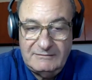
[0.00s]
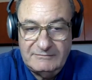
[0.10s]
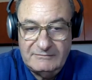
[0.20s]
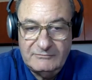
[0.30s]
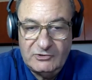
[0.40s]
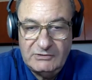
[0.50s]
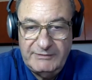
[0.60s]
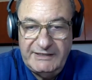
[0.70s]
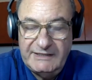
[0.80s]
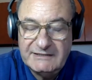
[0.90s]
board
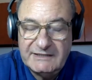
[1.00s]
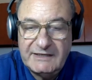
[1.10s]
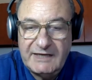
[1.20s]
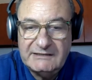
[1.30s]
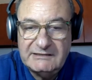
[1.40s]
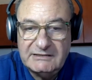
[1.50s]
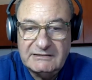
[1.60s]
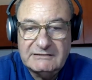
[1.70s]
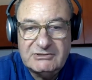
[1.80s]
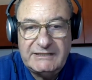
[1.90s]
meetings and
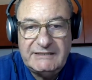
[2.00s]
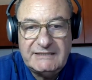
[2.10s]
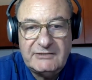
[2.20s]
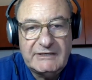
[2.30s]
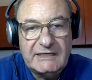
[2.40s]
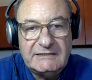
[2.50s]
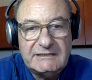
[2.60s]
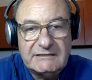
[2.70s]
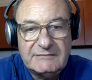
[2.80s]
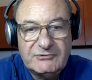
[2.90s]
other JDC
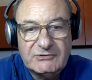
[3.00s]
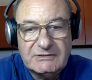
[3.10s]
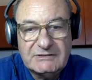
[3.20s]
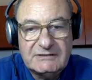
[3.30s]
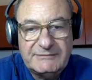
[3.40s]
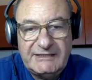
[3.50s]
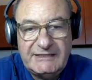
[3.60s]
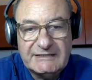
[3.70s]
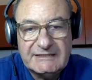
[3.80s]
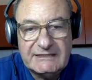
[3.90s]
related important
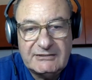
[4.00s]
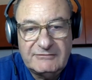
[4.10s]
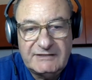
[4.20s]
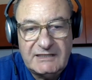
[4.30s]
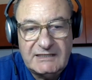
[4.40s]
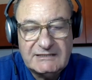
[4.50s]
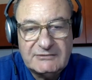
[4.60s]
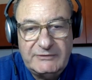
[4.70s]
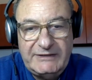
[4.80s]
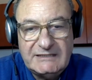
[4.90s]
meetings over the last 2
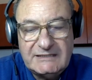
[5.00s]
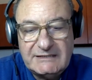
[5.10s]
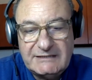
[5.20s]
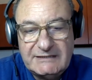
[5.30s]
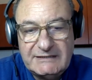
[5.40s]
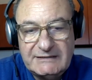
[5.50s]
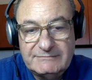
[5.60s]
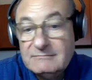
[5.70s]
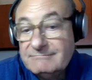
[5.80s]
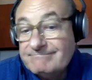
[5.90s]
weeks. And
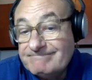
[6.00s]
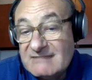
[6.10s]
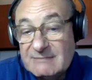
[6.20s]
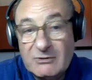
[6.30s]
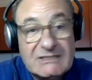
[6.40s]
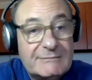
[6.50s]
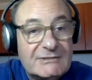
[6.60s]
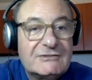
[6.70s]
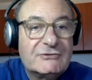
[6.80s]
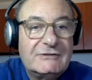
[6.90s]
it's possible
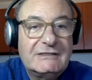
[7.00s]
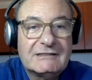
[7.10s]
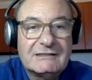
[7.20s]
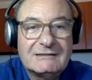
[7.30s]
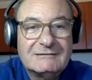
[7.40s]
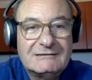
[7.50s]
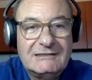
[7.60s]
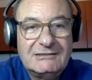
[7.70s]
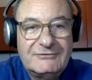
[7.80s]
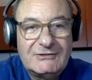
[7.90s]
to do it.
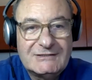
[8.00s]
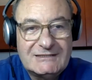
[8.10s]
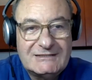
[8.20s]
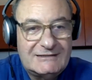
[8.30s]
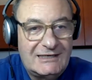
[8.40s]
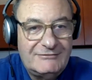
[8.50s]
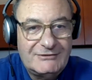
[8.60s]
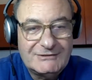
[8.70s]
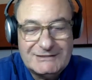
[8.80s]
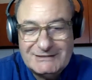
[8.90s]
Earphones,
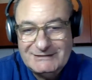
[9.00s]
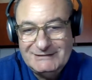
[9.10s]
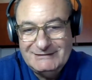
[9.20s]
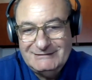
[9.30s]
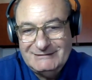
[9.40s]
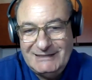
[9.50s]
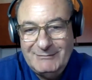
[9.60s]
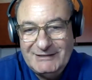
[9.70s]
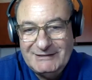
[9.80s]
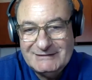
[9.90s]
telephones,
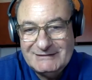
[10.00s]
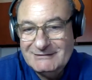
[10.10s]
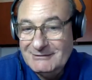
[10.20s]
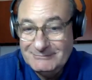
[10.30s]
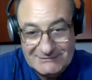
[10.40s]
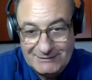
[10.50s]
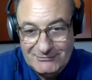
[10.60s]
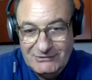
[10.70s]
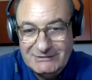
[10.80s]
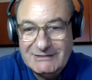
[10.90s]
emails. Yeah, I'm
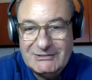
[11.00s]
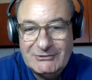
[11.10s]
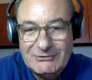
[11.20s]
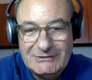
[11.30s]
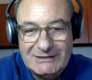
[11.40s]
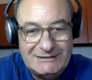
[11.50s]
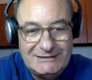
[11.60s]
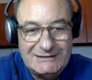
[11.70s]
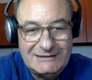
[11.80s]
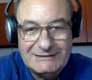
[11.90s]
looking at you.
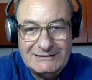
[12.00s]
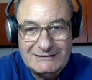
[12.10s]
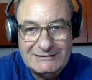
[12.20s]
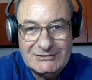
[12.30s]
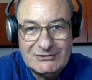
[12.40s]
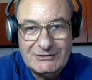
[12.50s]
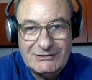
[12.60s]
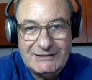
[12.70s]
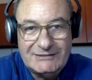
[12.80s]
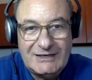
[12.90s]
I enjoy
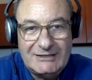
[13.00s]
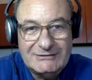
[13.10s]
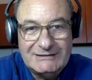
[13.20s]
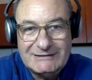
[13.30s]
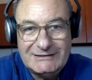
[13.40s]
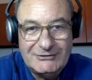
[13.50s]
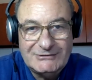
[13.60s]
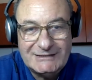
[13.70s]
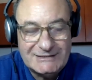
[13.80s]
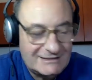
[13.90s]
the crowd and the
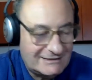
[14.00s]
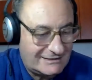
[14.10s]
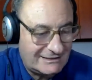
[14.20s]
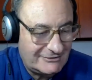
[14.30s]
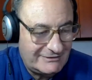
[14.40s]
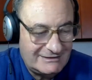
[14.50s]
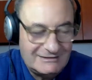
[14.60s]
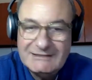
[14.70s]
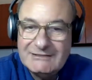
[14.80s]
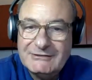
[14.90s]
audience that's here, and
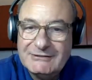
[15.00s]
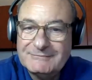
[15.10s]
it's good.